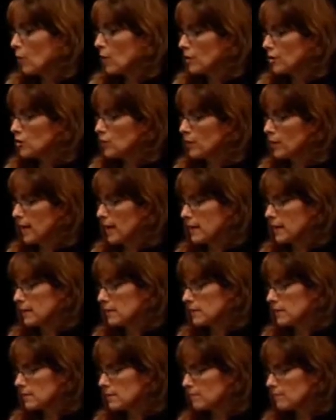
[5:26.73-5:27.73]
or what your plan
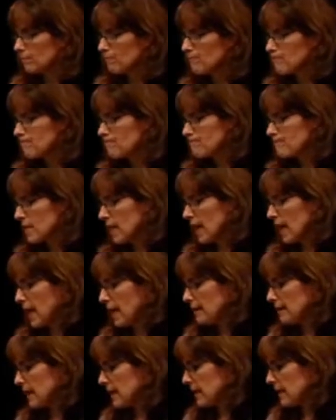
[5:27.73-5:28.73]
is.
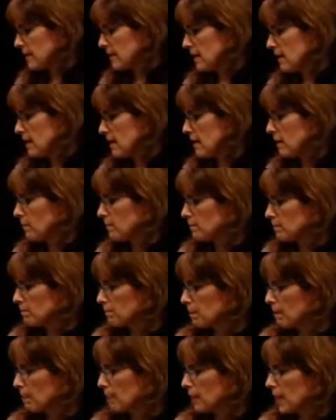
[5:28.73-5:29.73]
And then um,
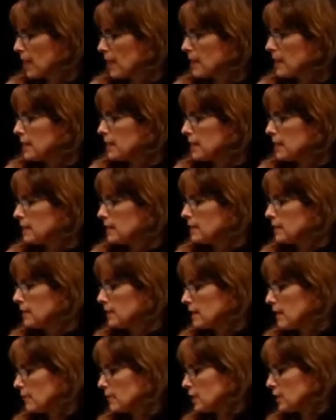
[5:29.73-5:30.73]

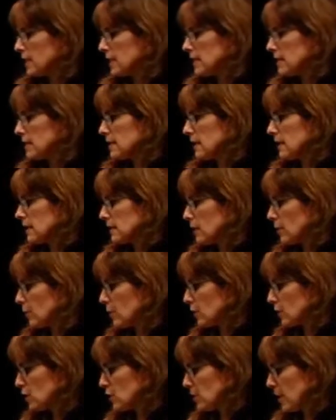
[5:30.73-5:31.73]
number 10 says the
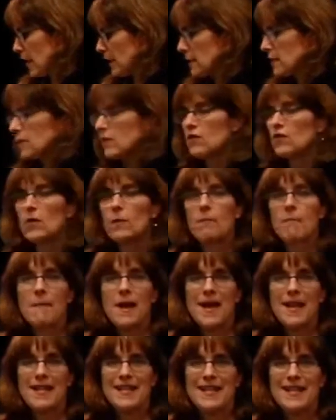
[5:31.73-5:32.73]
perspective
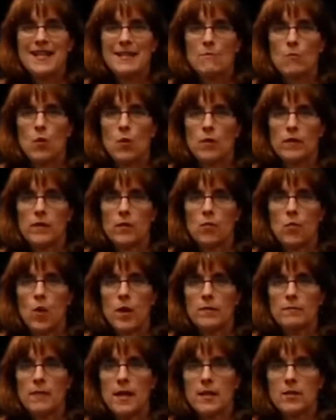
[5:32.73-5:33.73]
may need more than
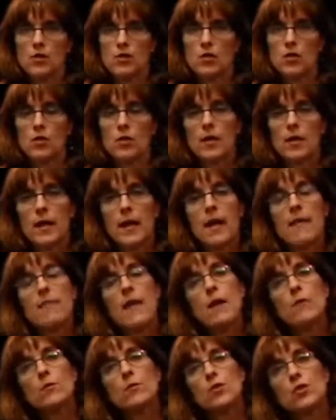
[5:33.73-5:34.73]
one measure. And
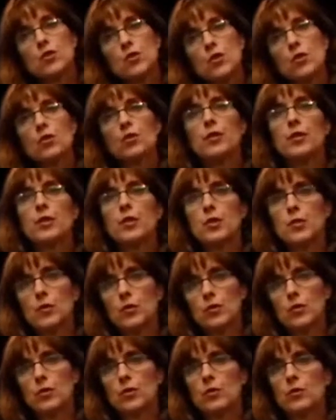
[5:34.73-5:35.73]
that was certainly
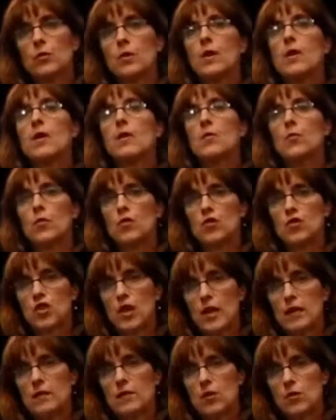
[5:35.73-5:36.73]
true with
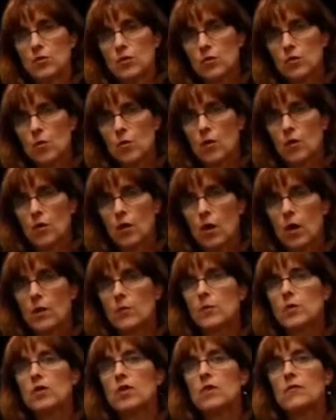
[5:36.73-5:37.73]
Jane Doe's
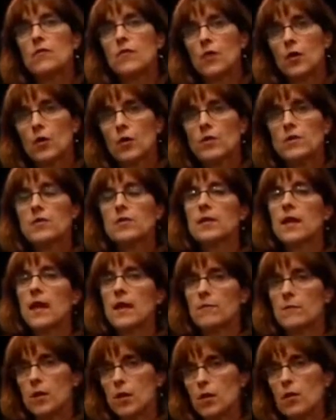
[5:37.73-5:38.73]
scorecard. When she first
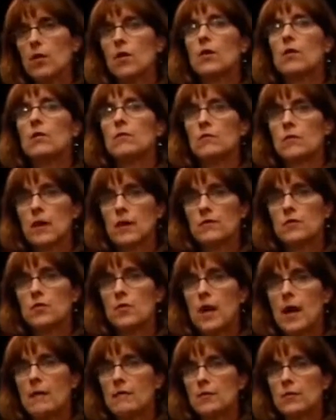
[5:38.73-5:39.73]
gave me her rough
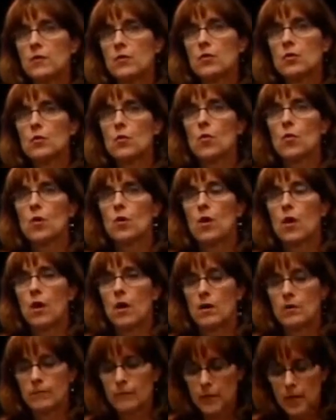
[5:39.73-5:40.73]
draft of her
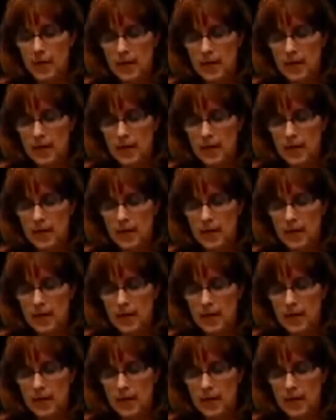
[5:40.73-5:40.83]
scorecard,